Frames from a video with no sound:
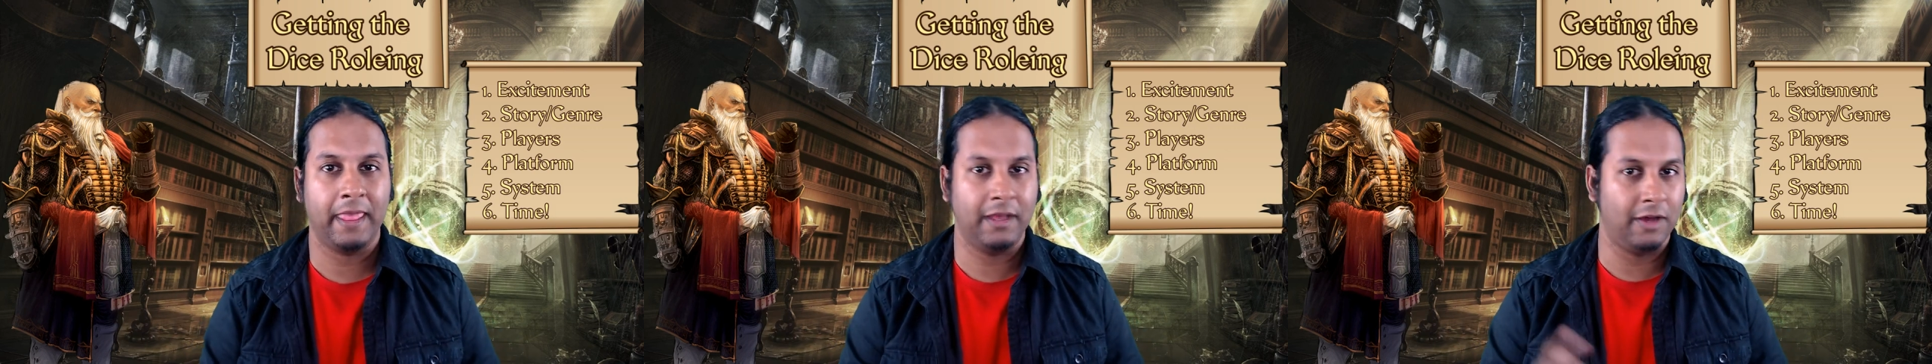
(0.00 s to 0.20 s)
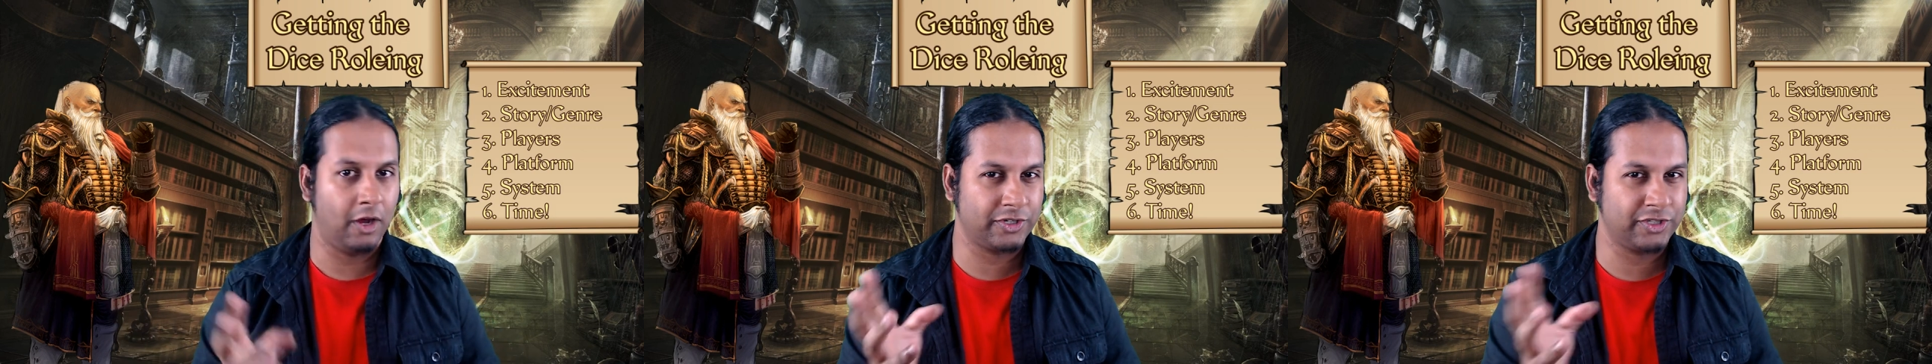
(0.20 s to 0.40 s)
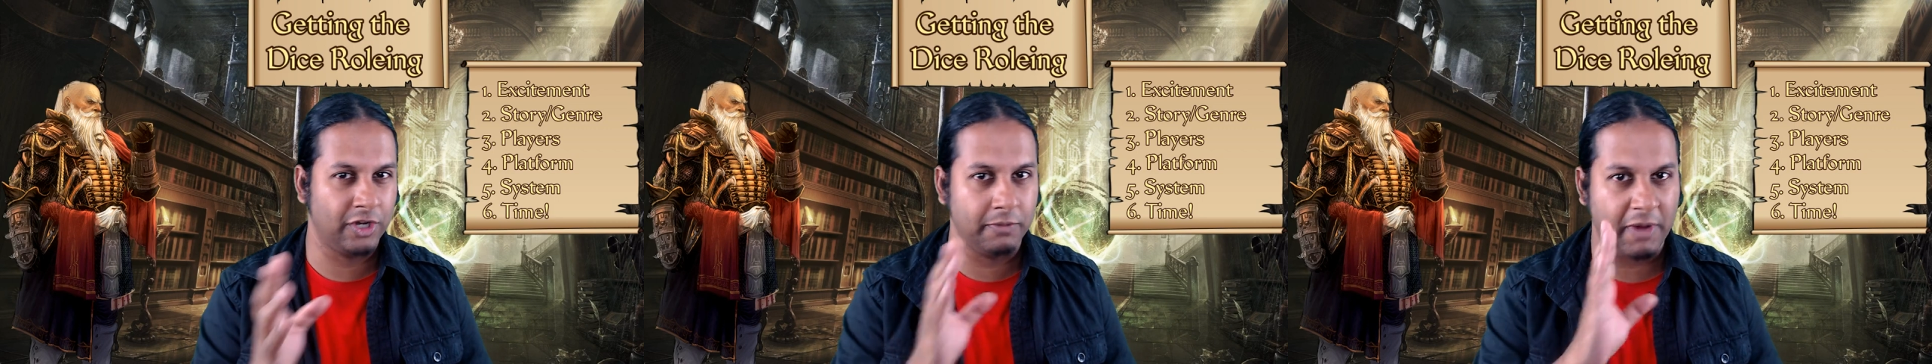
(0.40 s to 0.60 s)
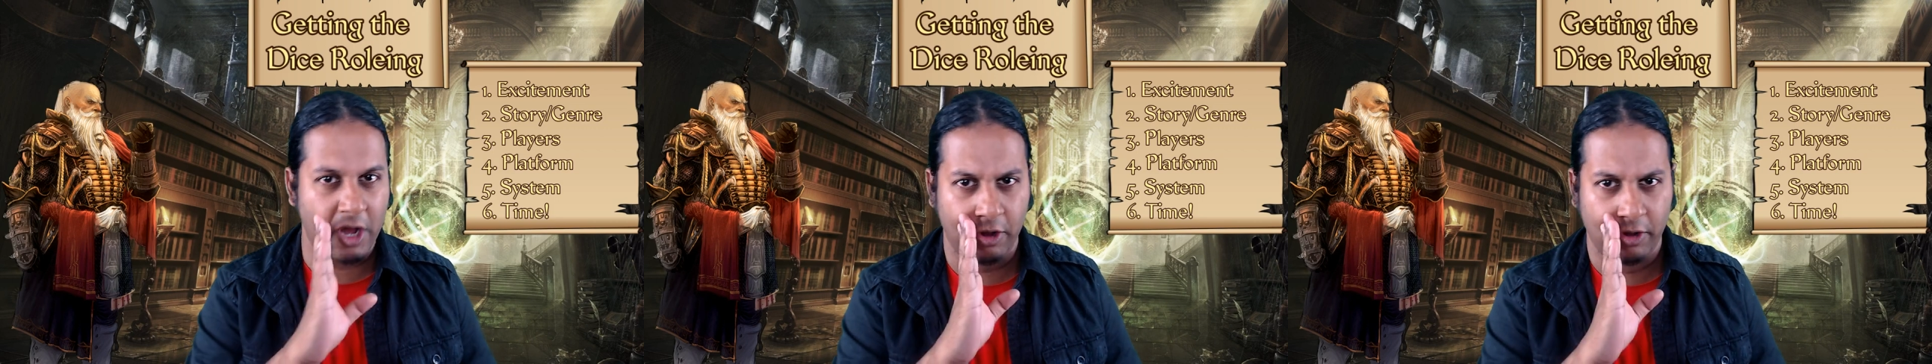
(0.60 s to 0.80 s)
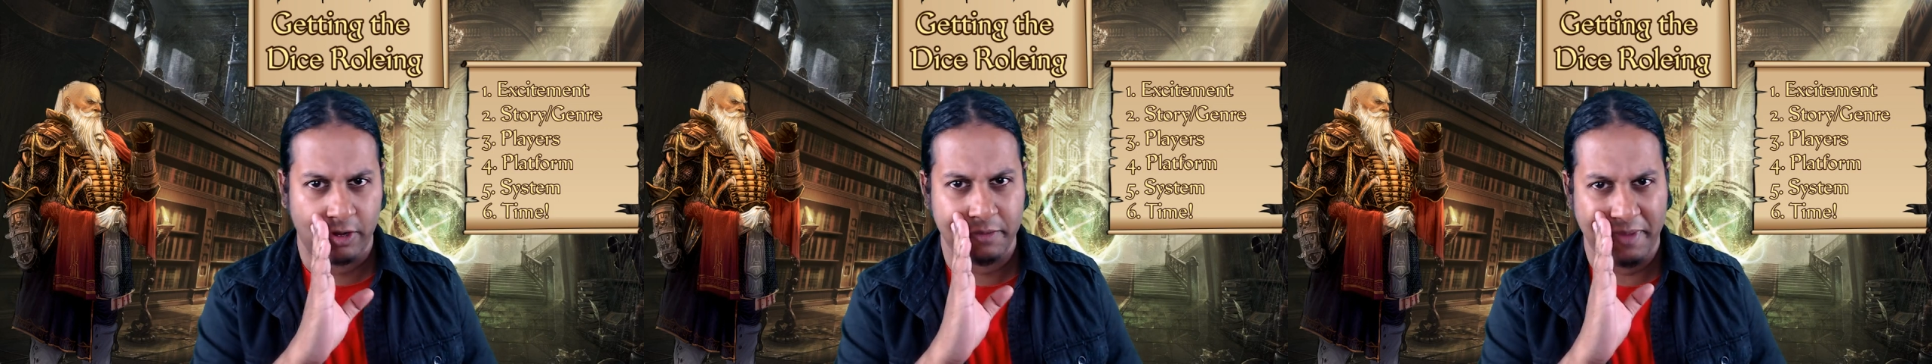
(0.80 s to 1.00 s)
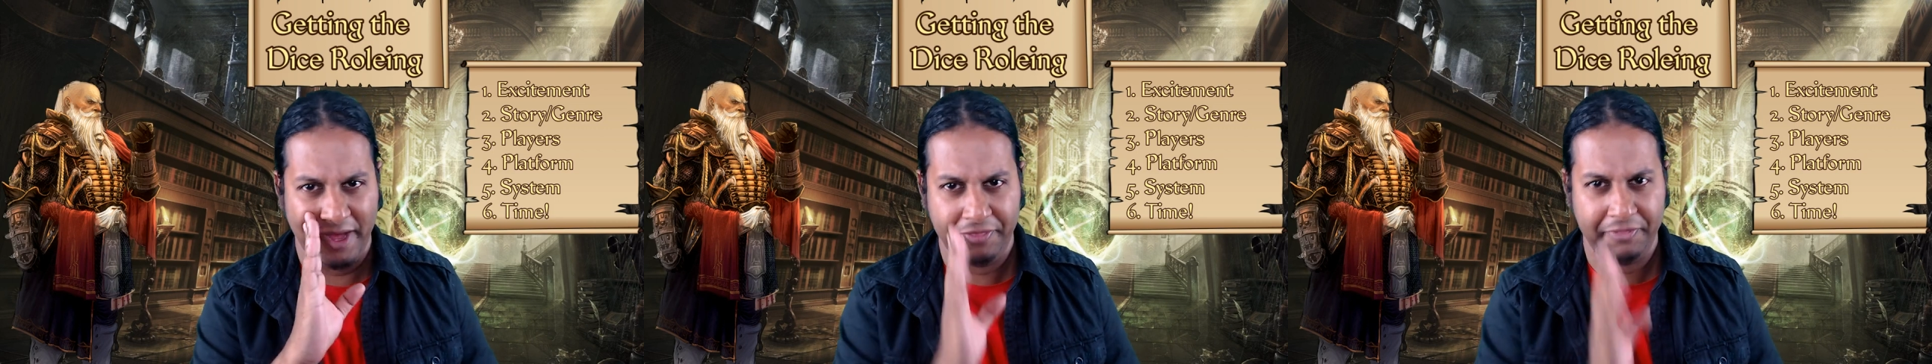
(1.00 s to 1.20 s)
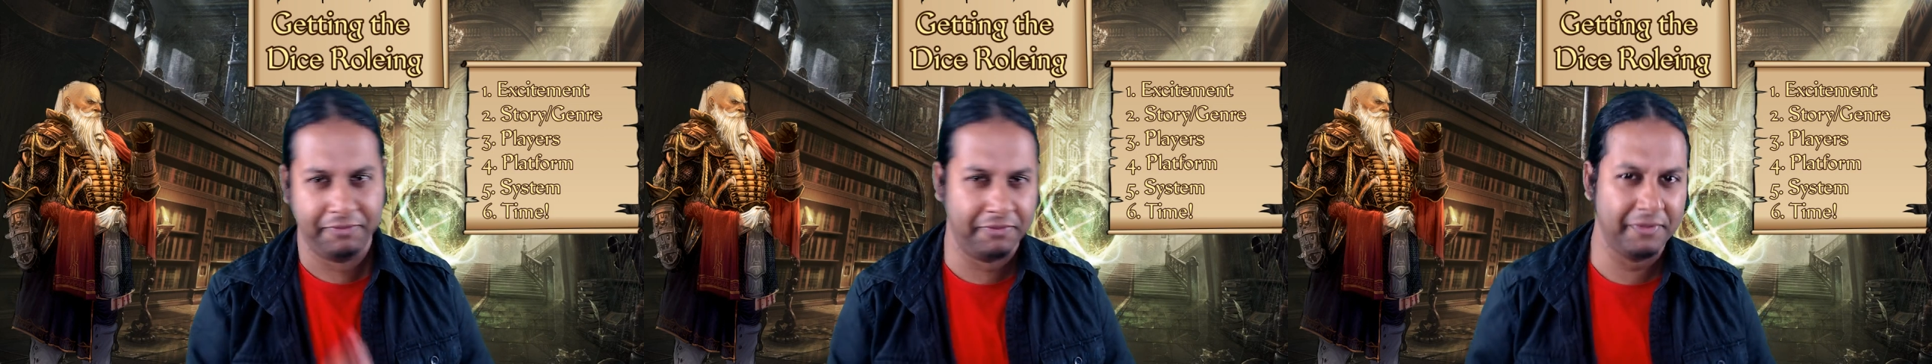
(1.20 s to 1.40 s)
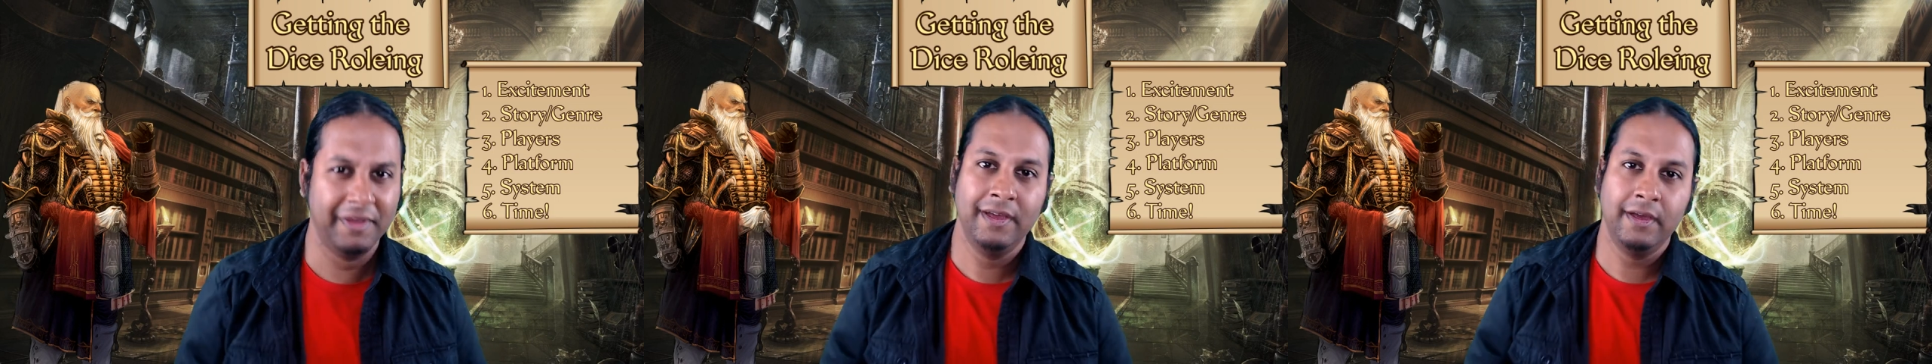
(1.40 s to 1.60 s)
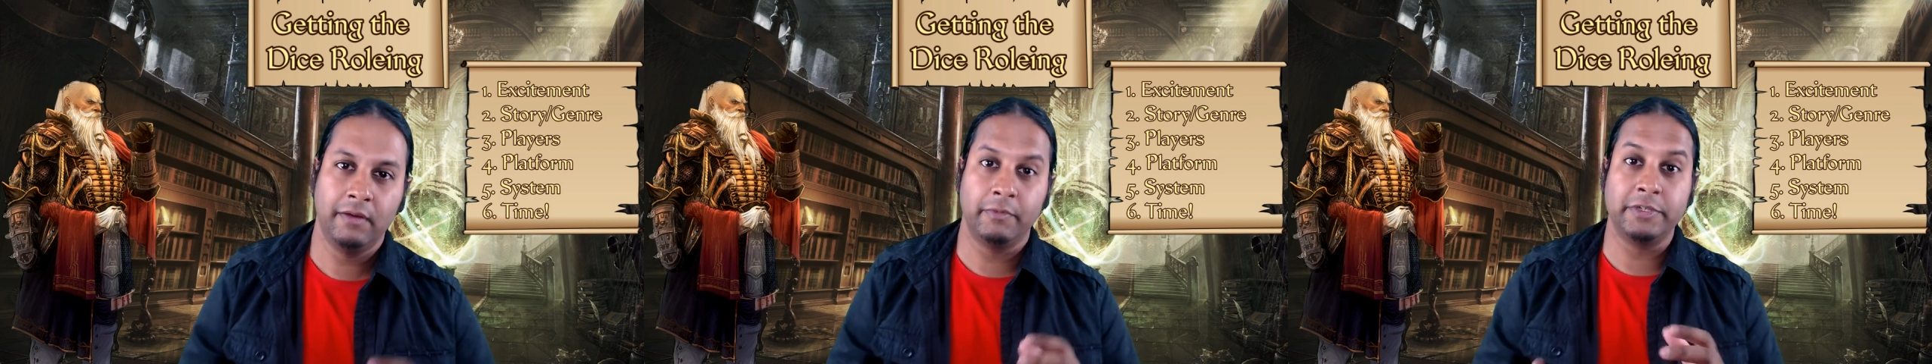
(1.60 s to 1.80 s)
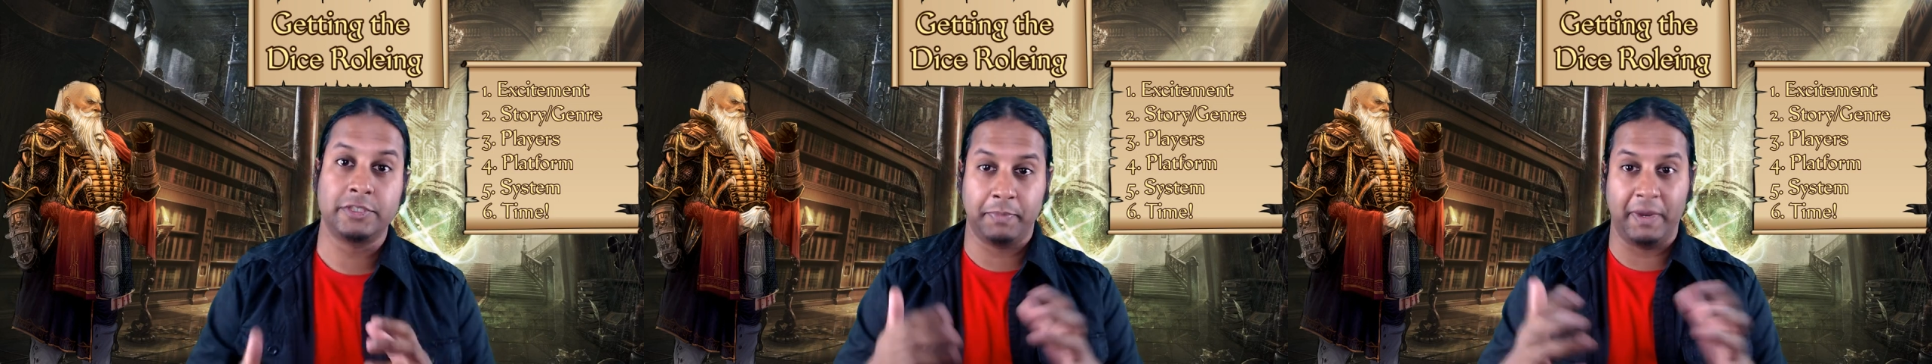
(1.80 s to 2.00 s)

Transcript: October Horror Month." Which,